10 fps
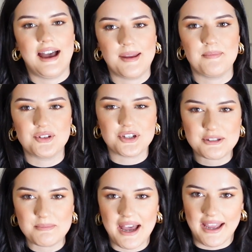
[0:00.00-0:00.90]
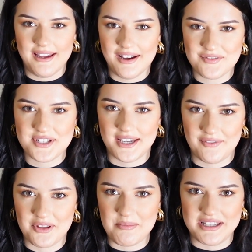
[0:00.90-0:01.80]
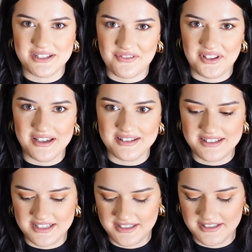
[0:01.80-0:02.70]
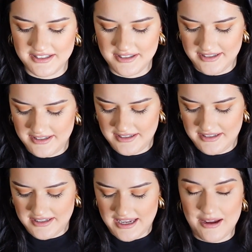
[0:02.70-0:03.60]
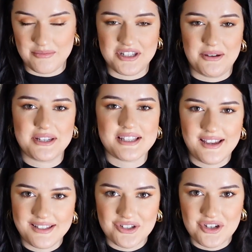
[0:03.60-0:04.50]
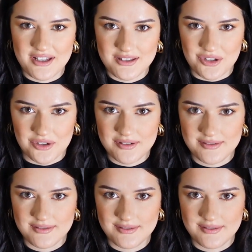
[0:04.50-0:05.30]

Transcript: I just might have saved the best for last. I'm so excited to try this on.